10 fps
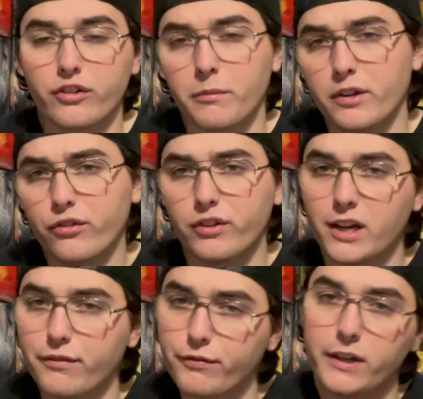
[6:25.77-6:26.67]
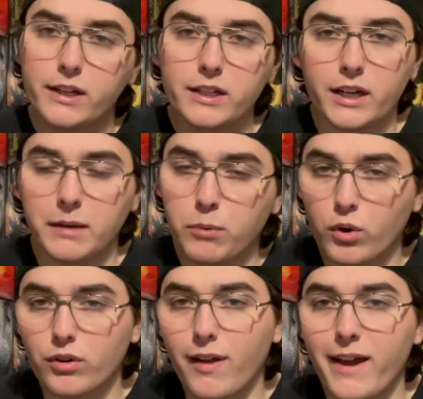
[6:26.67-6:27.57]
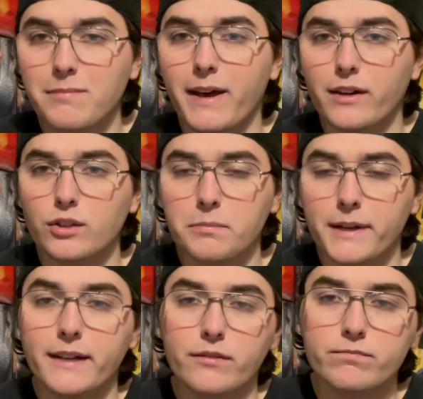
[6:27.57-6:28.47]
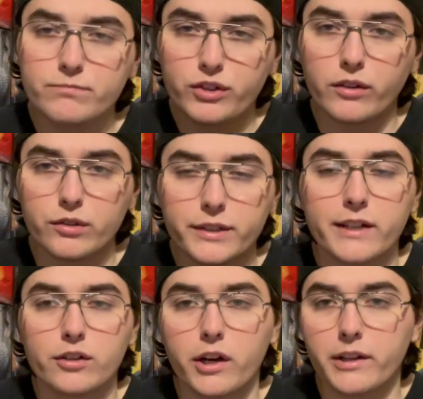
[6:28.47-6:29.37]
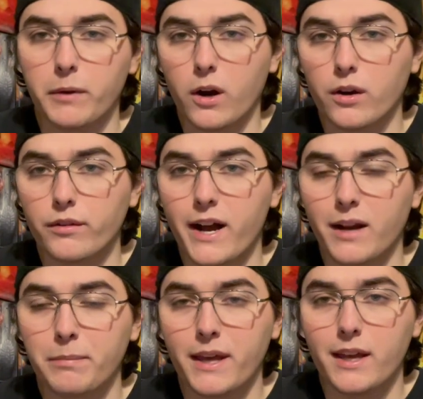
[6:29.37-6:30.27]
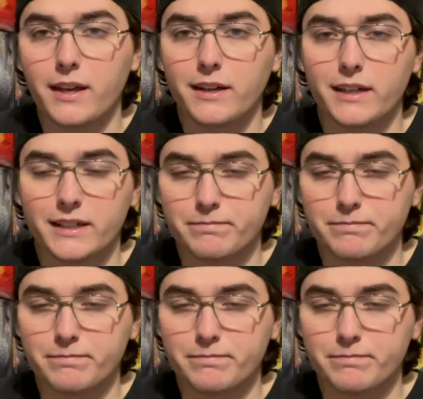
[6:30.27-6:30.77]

Some of their stuff, borderline metal, but generally I'd call them a hard rock band.